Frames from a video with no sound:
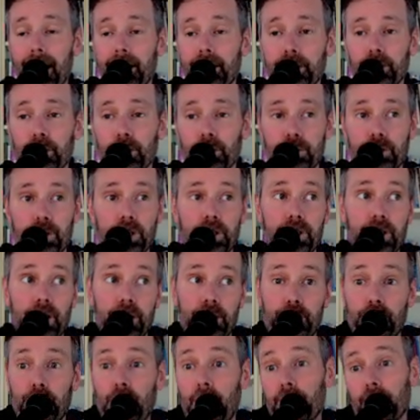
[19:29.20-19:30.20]
she says
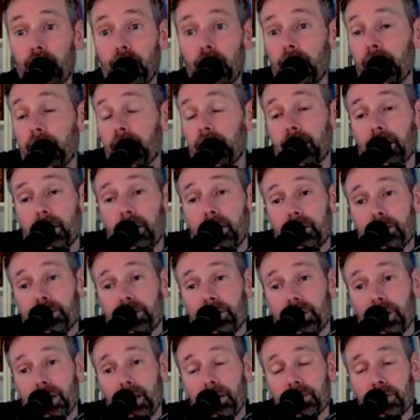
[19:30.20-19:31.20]
chaturanga.
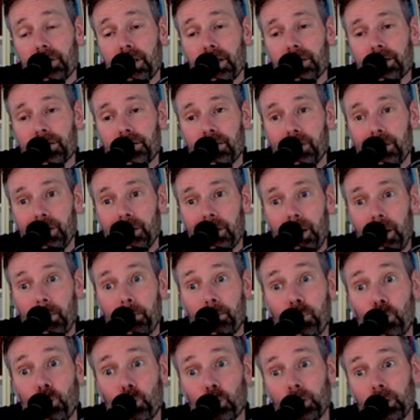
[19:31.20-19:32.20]
She gives us a
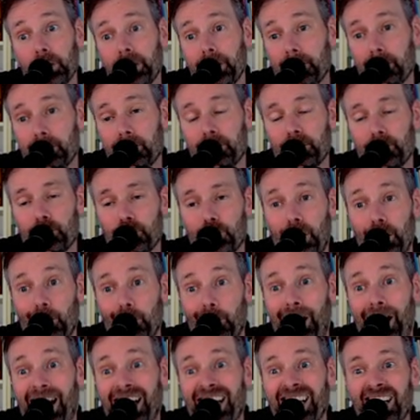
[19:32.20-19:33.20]
poorly
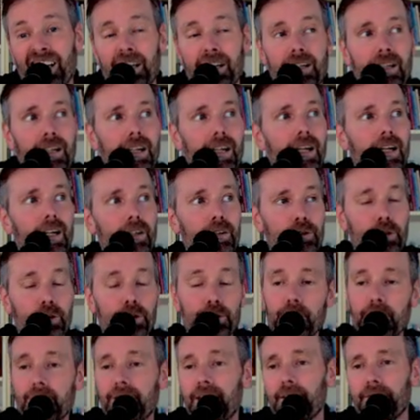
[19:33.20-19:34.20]
chaturanga. So
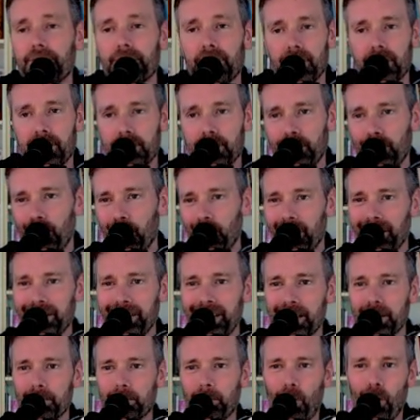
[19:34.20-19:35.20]
she gives us, at
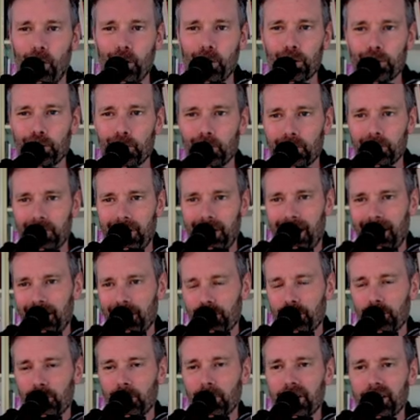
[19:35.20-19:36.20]
least partial
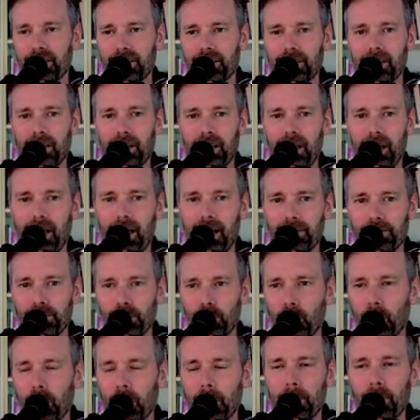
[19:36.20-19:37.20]
Sanskrit for
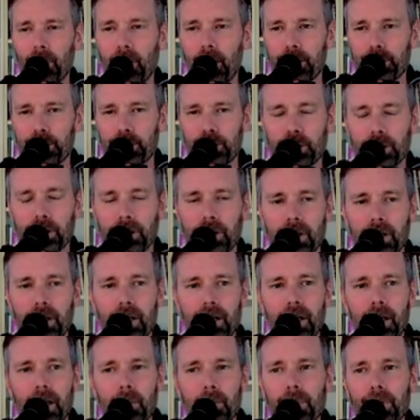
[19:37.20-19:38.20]
one posture.
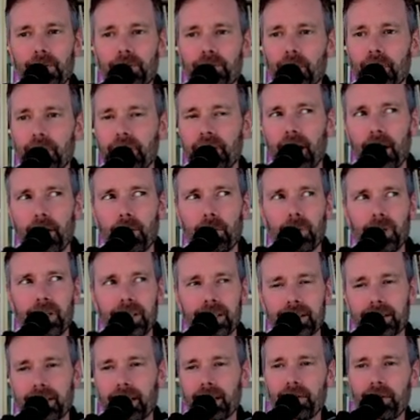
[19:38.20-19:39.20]
But for the other one,
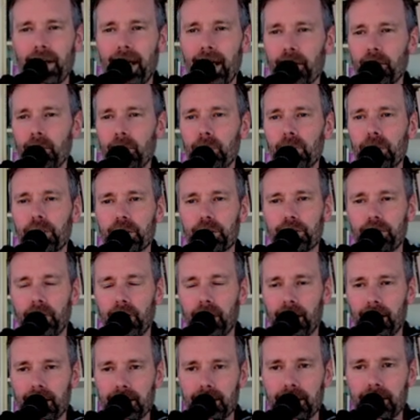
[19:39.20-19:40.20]
instead of Adho Mukha
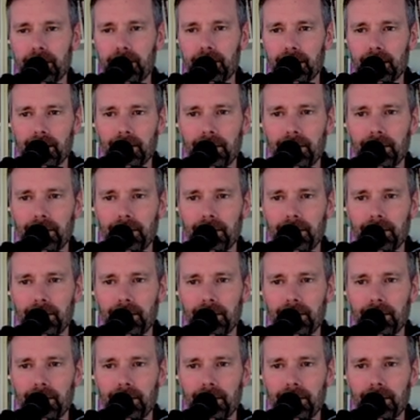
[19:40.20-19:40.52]
Svanasana,